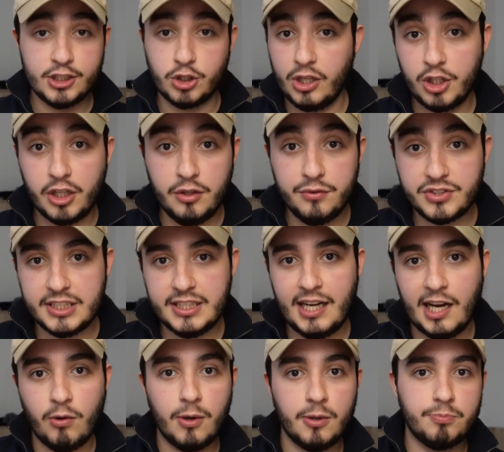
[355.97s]
So now that you've seen
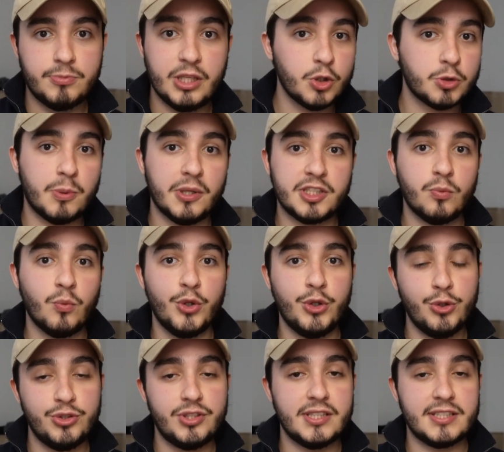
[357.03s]
how a salesperson would
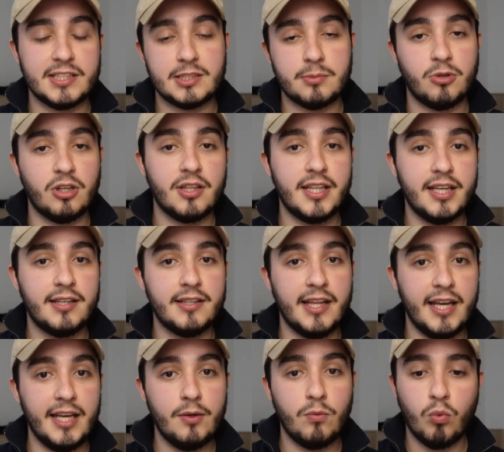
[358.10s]
use the system on a
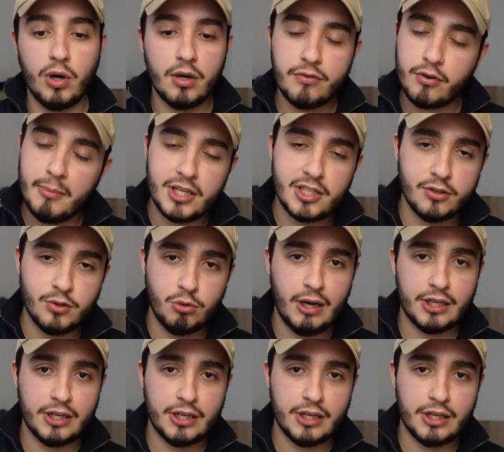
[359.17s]
day-to-day, what information do you